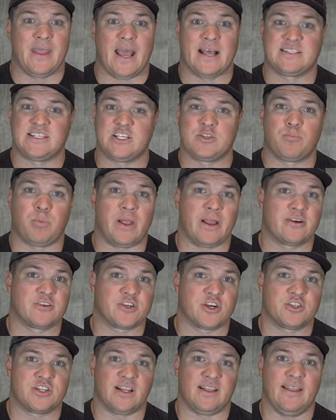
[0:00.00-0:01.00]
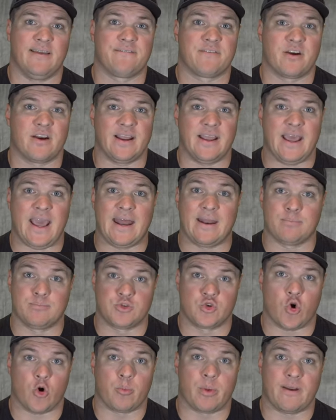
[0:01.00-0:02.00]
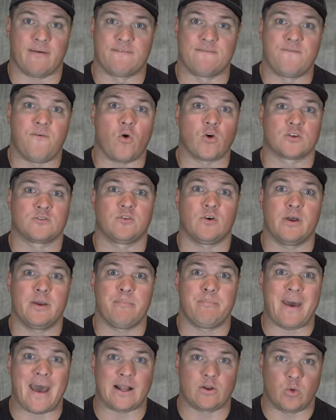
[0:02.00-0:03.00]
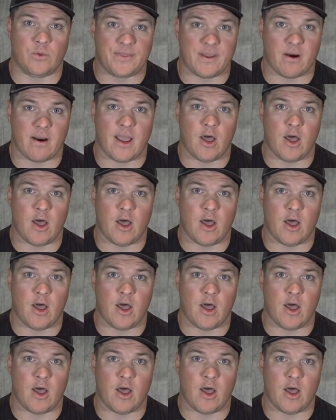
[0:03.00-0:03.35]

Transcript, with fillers: as these players are delivering and absorbing forceful impact with their